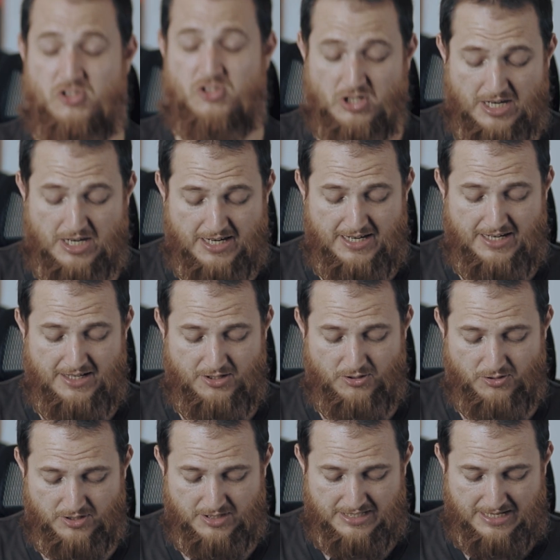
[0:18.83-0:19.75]
try
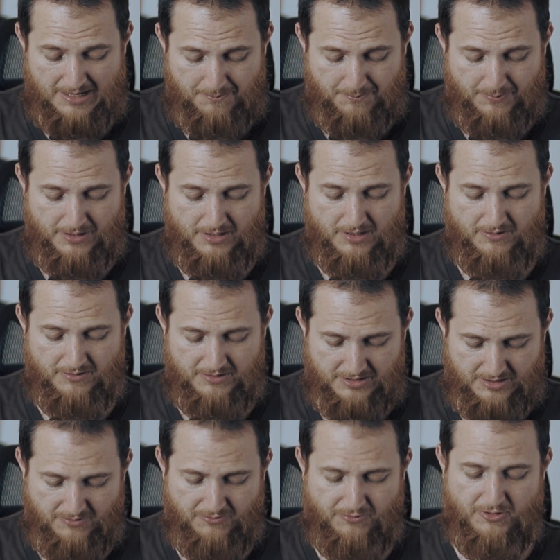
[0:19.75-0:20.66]
your
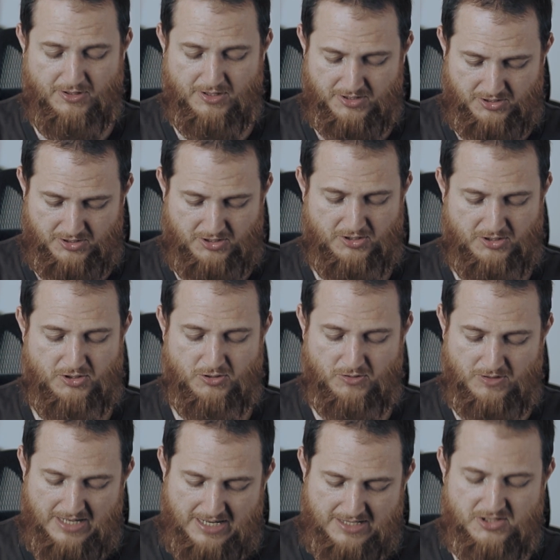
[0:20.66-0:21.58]
samples first. So
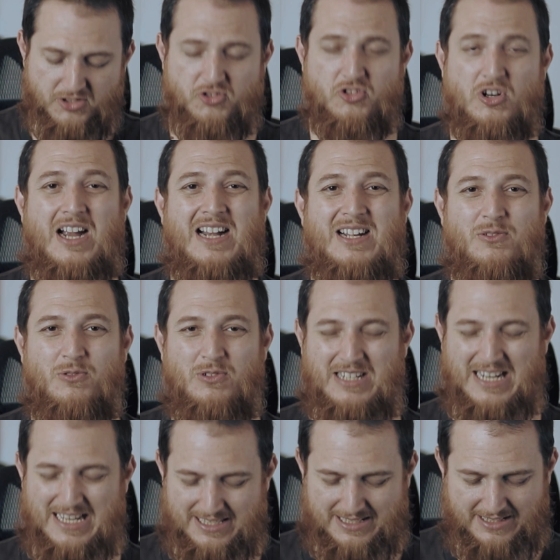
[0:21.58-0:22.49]
let's try to
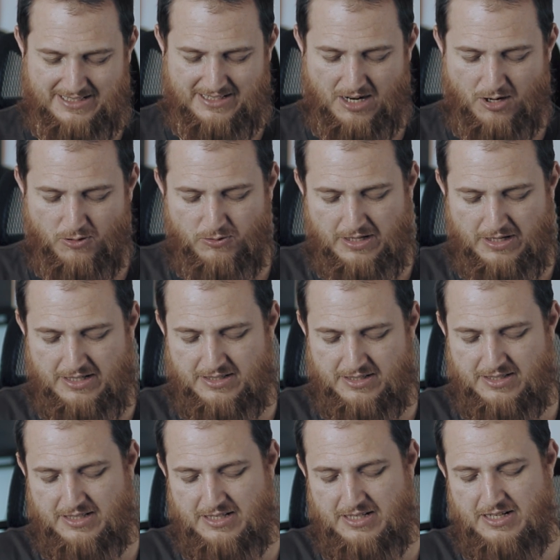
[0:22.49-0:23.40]
test it out and
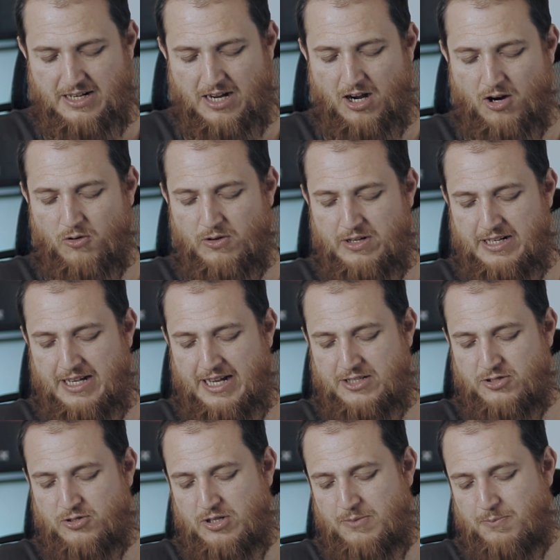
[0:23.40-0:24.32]
see how it
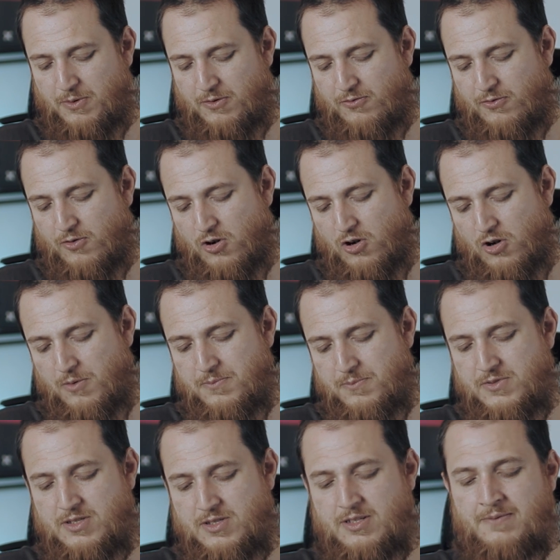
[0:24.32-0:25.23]
actually
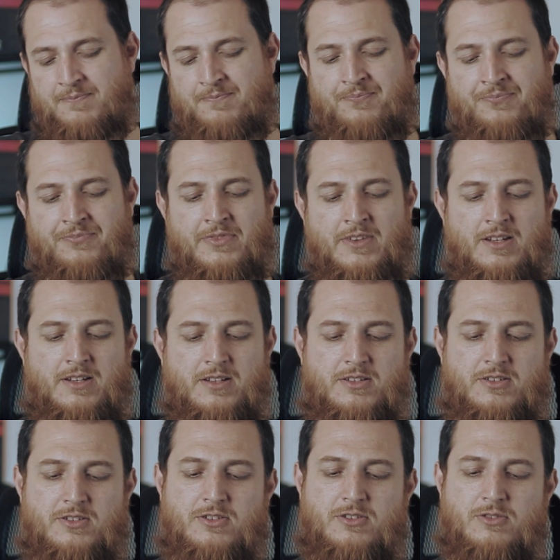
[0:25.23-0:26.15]
performs.
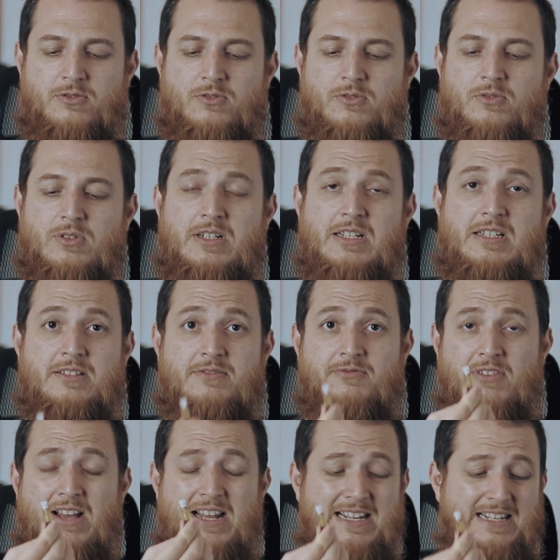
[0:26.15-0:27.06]
So it is
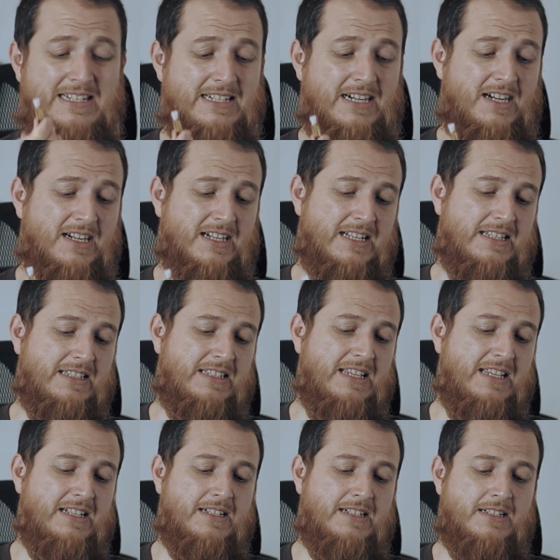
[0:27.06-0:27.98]
very dark and
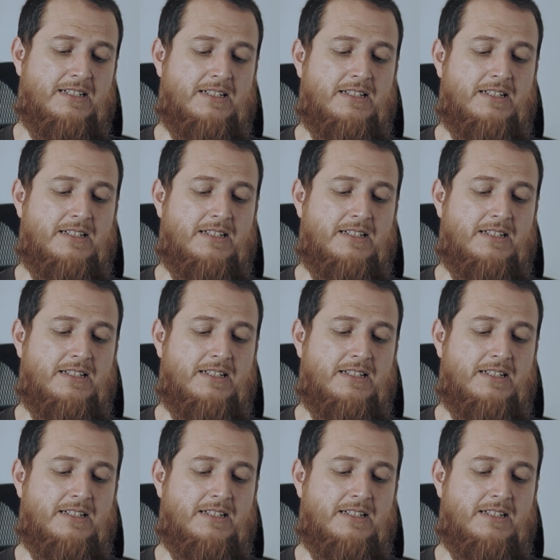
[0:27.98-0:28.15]
thick.